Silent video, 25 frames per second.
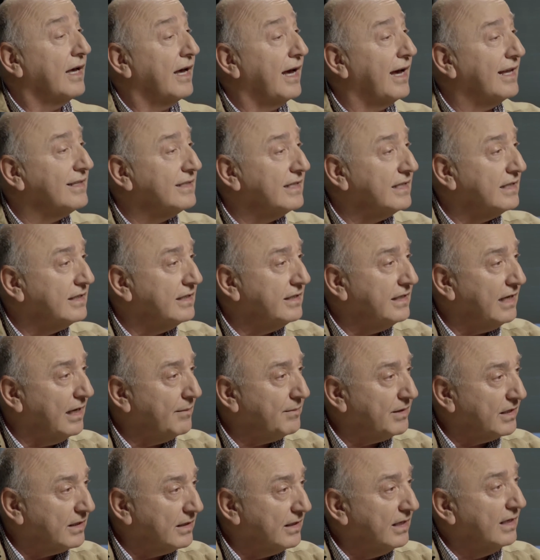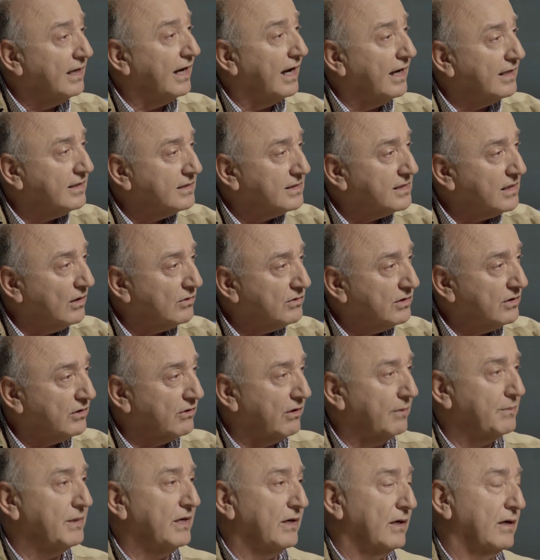and in Yemen and Saudi
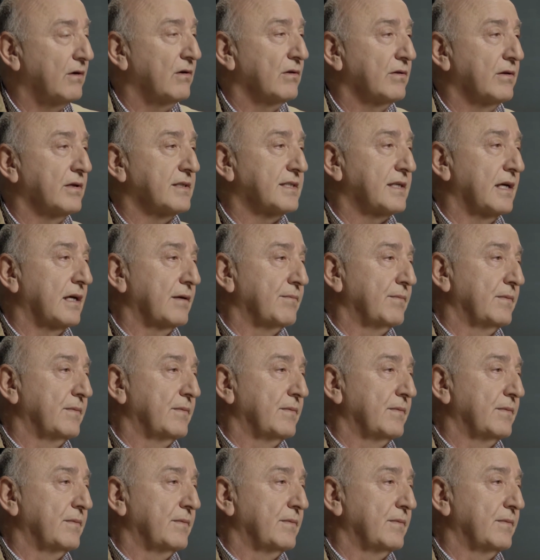Arabia, all the same.